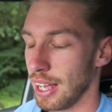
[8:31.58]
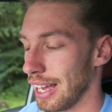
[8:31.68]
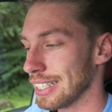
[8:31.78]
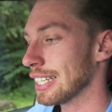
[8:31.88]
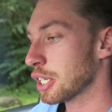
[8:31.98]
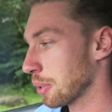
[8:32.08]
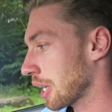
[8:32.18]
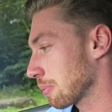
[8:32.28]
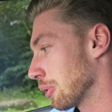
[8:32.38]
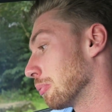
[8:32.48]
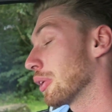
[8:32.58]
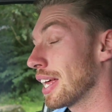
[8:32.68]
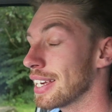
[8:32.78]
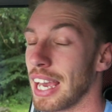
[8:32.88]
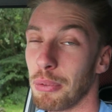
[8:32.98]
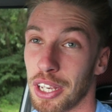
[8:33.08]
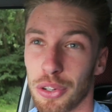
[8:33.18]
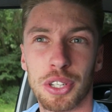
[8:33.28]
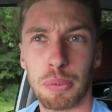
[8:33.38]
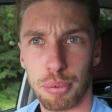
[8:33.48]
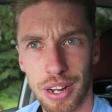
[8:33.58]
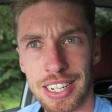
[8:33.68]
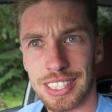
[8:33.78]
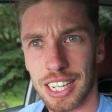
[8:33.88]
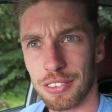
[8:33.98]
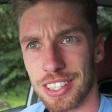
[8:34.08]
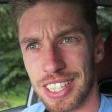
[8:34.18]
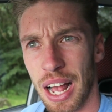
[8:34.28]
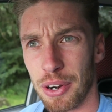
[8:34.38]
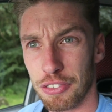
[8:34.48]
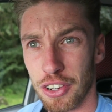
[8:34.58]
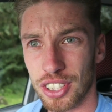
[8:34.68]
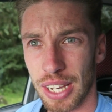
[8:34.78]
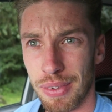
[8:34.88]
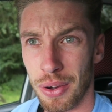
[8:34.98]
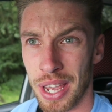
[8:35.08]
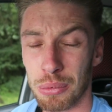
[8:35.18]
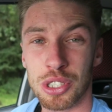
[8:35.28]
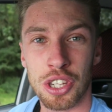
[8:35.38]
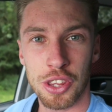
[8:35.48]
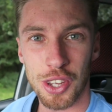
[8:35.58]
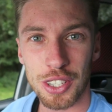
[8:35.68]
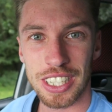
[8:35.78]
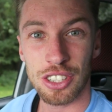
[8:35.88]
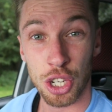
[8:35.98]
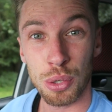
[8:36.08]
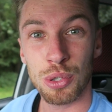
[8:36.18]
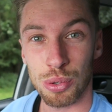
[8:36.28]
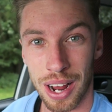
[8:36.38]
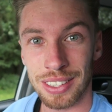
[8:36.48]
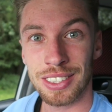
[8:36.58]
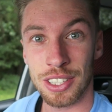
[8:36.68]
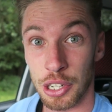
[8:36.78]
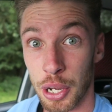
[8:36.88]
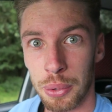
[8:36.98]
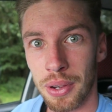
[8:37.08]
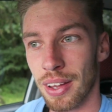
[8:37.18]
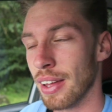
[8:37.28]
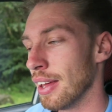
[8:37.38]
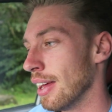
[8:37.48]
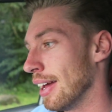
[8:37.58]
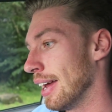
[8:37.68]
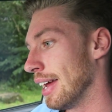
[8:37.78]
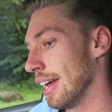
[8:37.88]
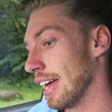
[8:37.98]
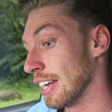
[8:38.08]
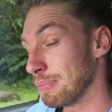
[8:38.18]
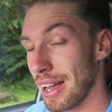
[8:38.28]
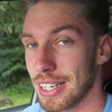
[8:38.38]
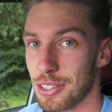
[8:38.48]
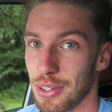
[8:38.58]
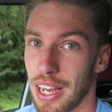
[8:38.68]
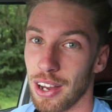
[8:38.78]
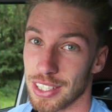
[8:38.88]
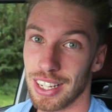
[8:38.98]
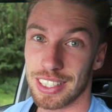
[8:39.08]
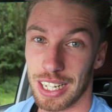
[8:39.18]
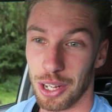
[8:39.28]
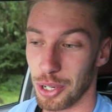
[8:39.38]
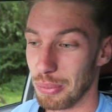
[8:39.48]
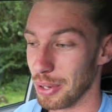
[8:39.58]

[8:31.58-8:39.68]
it's incredible. But then again, when you look at the price tag of this car when it first came out, it was 32 grand new. And back in 2000, that's a lot of